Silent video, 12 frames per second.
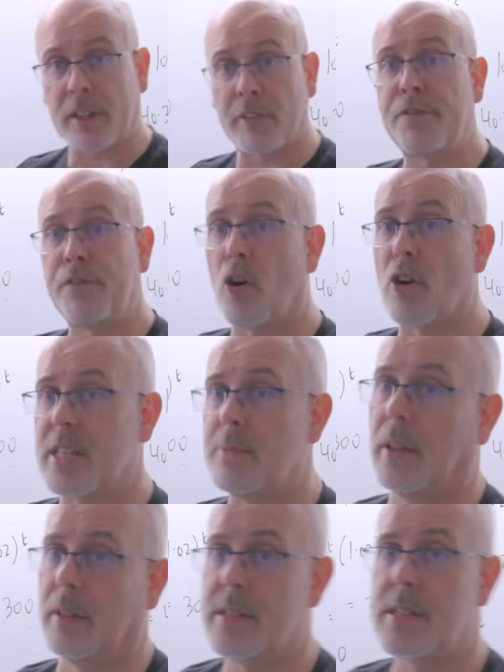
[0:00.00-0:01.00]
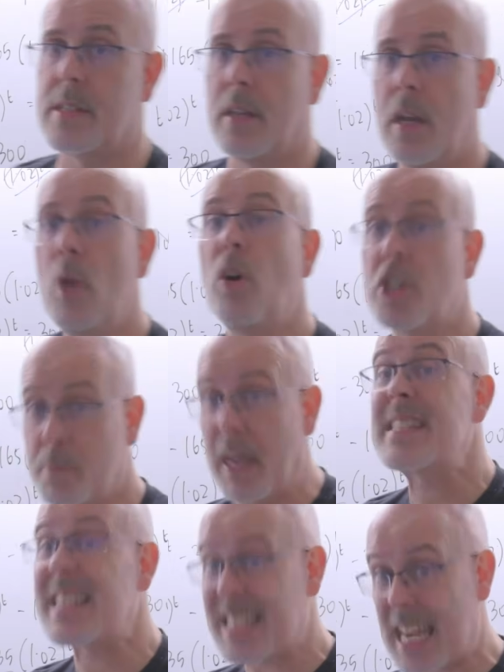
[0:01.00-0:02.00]
than 40 months. which
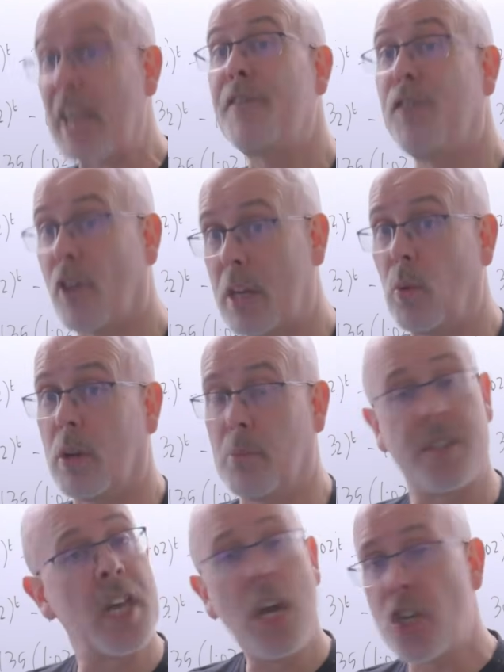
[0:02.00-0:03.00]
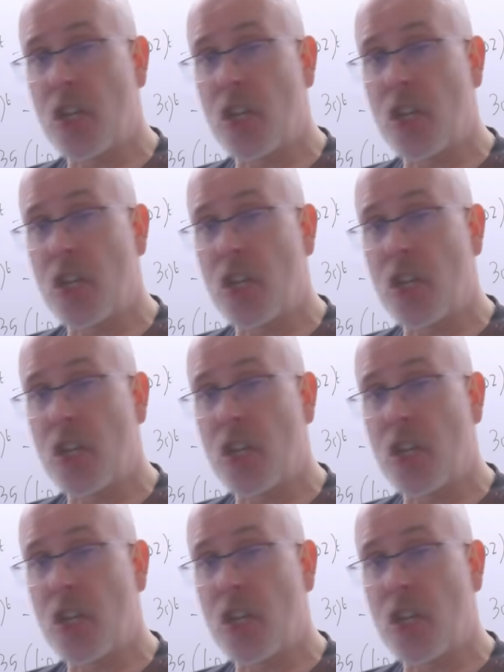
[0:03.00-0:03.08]
means it'll take 41 months.